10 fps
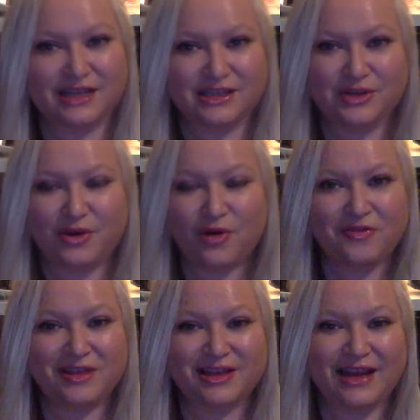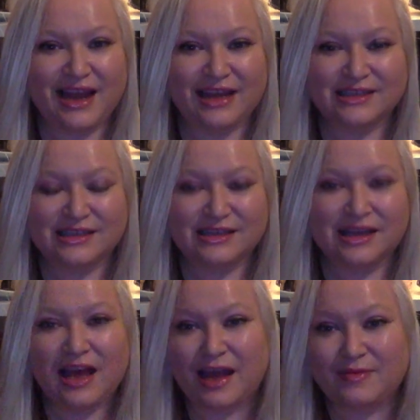So over the next,
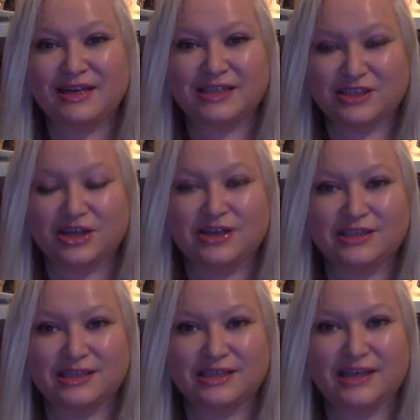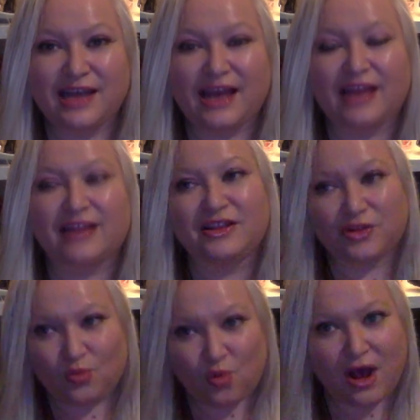it starts today,
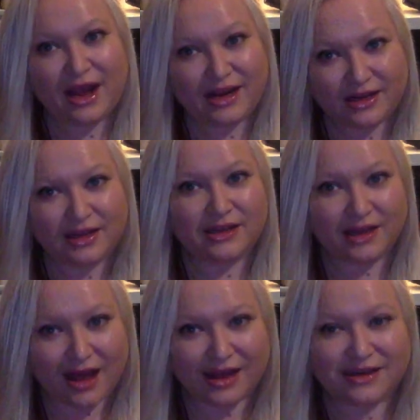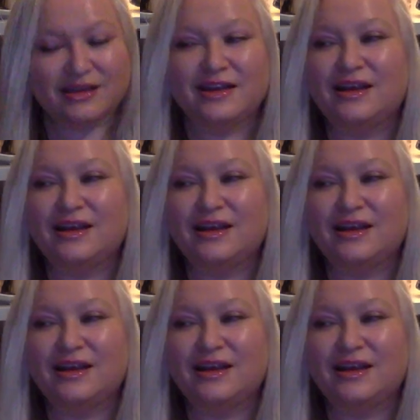the wide yod,